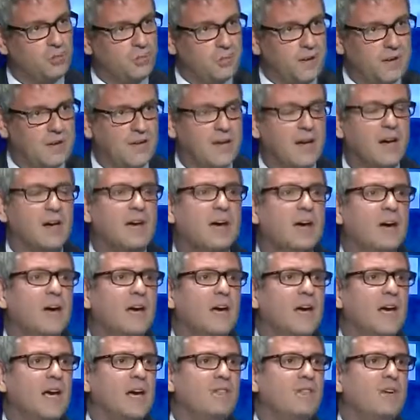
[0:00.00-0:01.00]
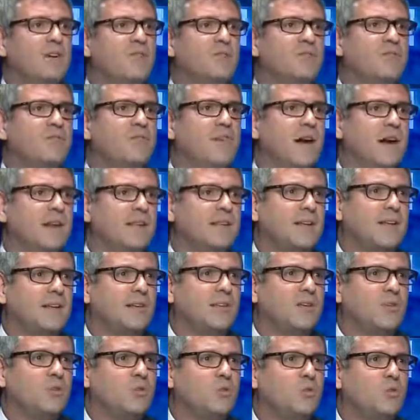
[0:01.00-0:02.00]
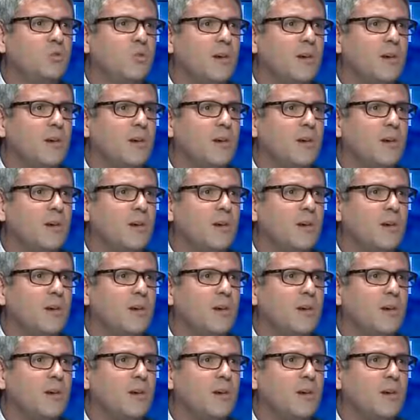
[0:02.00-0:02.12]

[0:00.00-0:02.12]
media. Even if the fact that the two